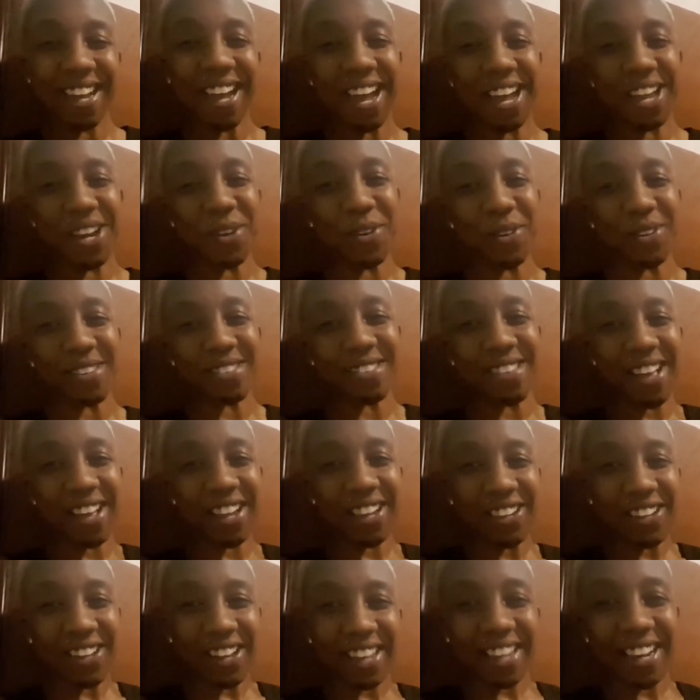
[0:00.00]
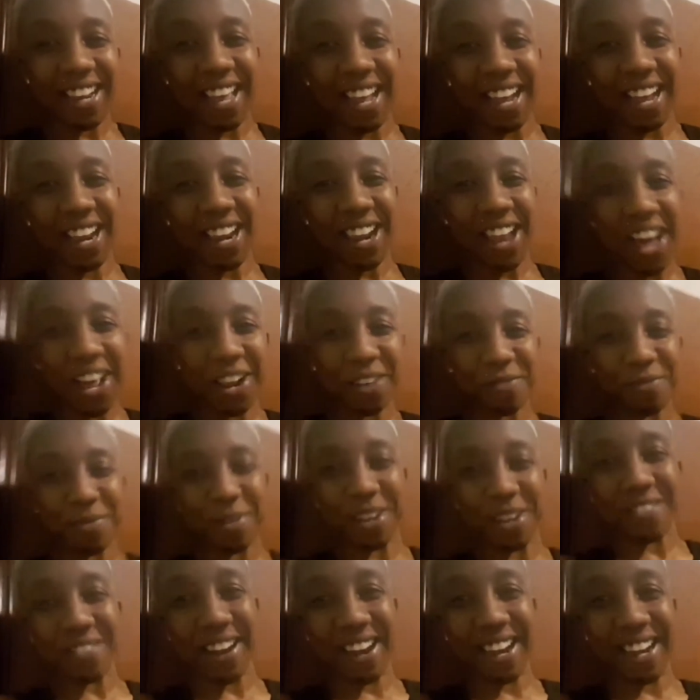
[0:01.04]
I know it's not looking like a lot of
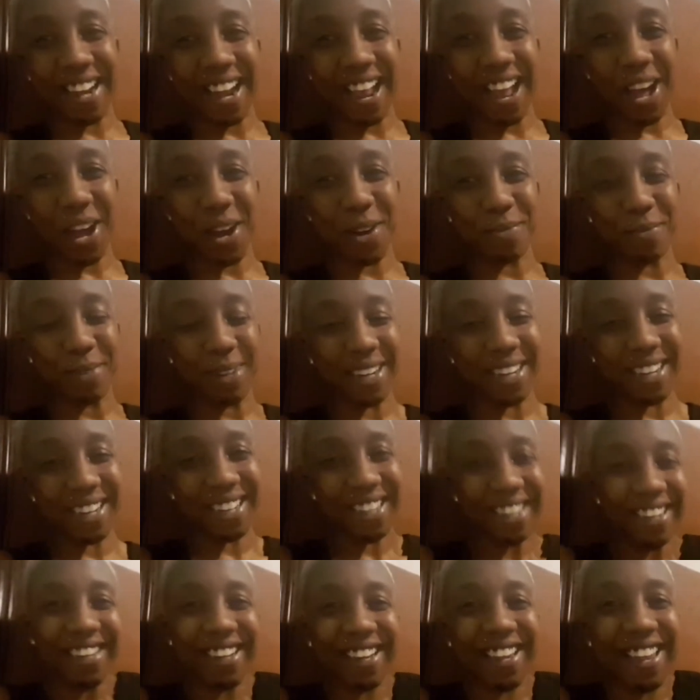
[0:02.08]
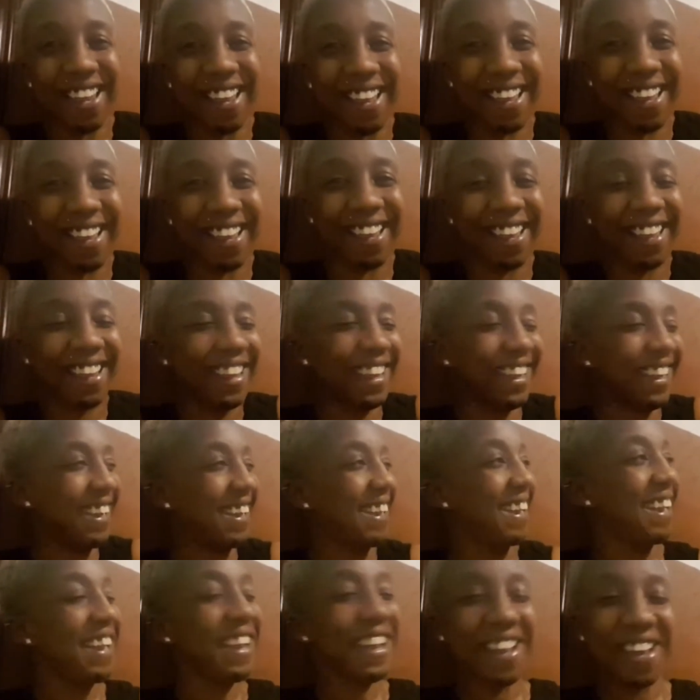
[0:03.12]
me right now, but
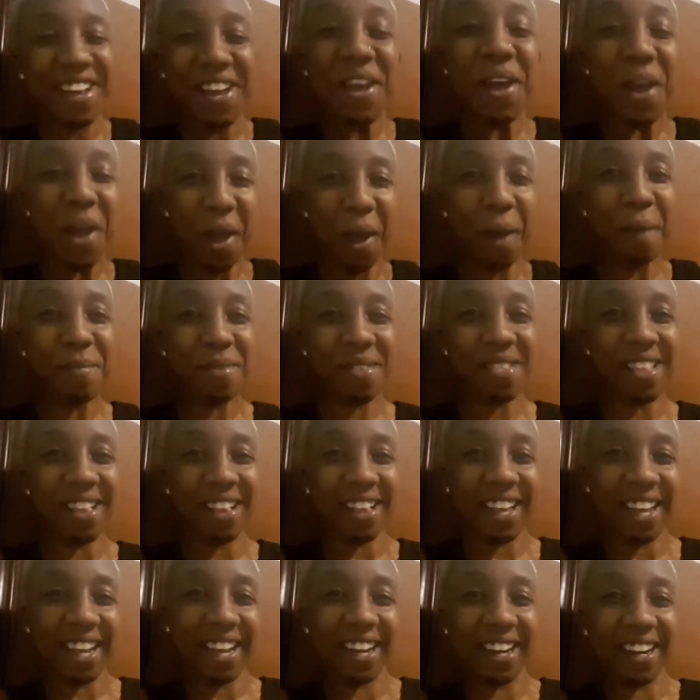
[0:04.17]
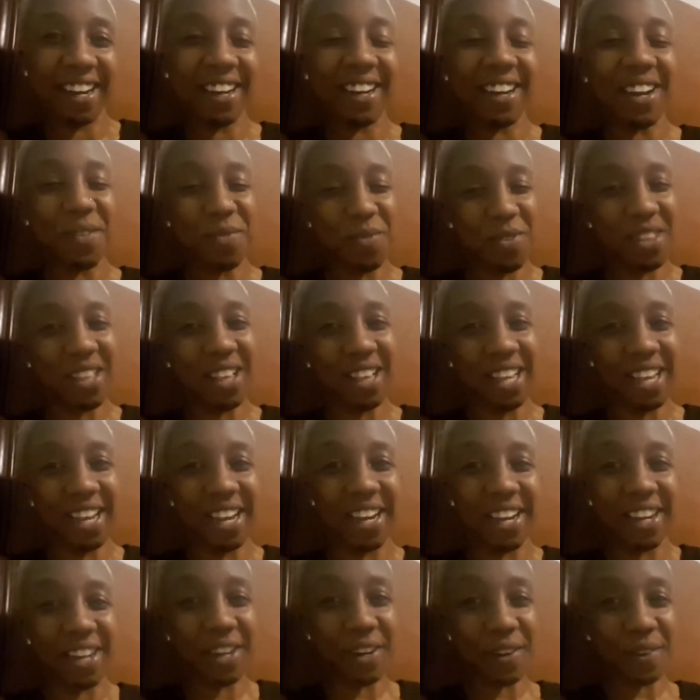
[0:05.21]
I'm still
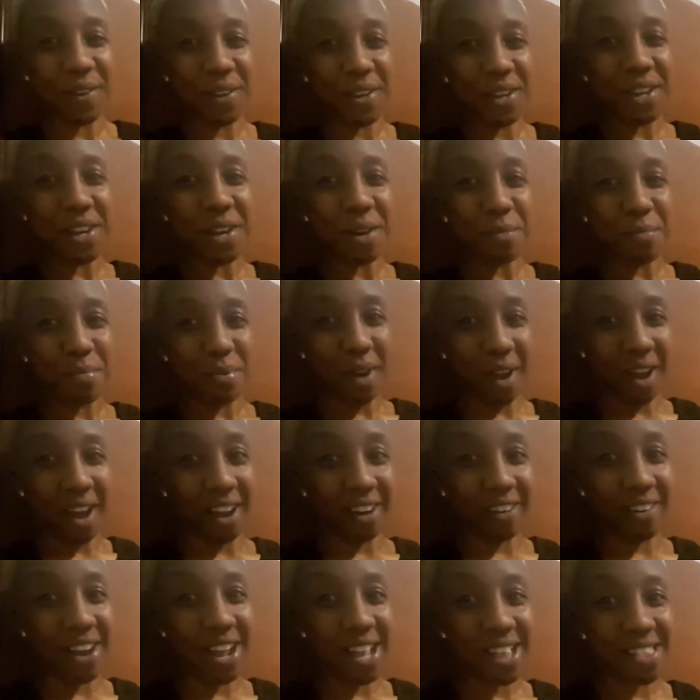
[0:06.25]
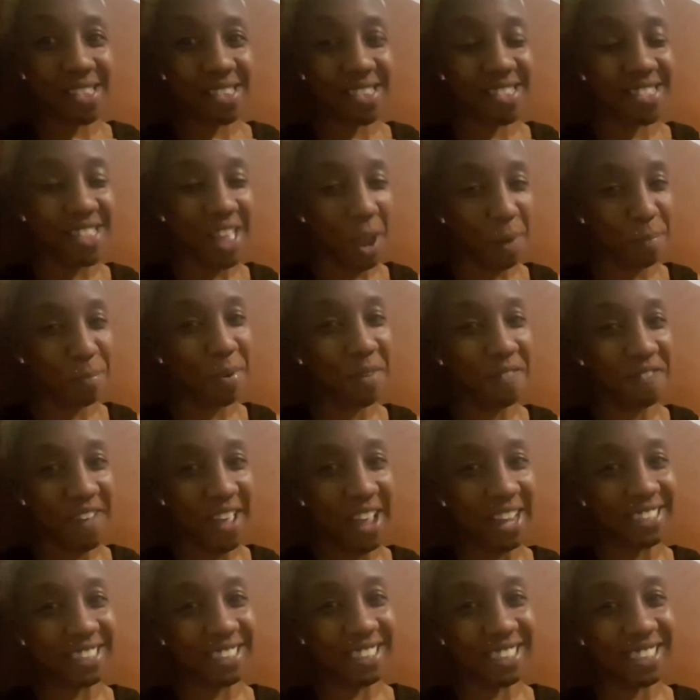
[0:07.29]
here. Progress, not
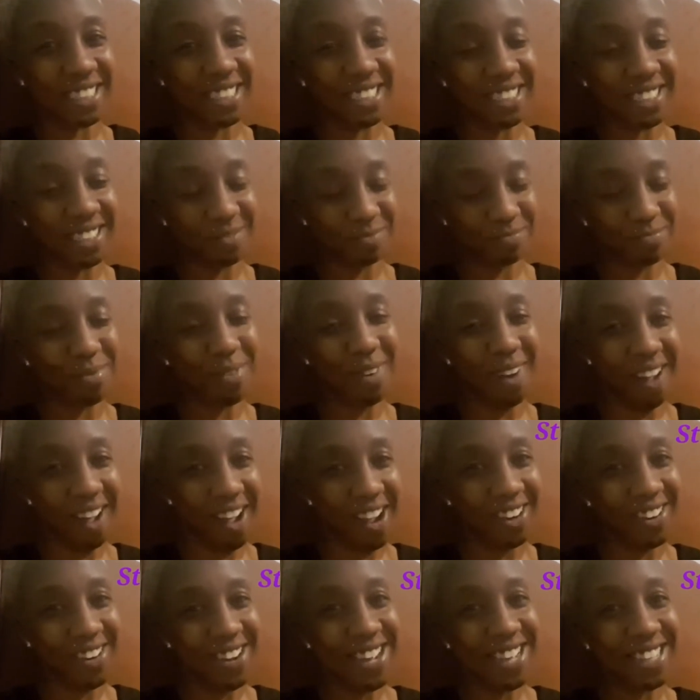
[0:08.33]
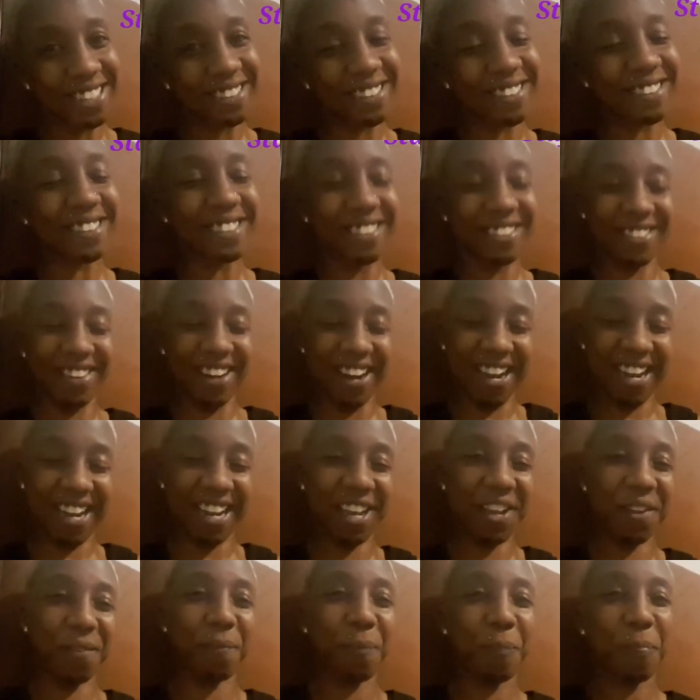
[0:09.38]
perfection. Progress,
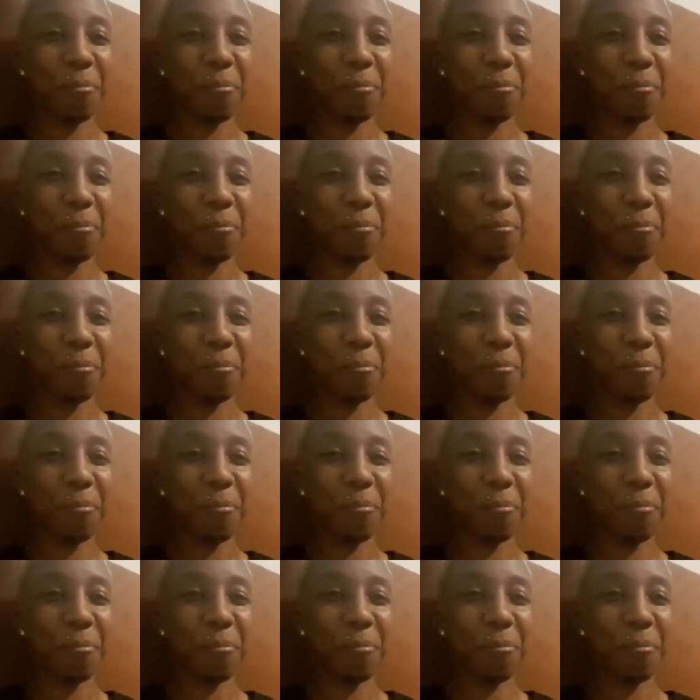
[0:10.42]
right?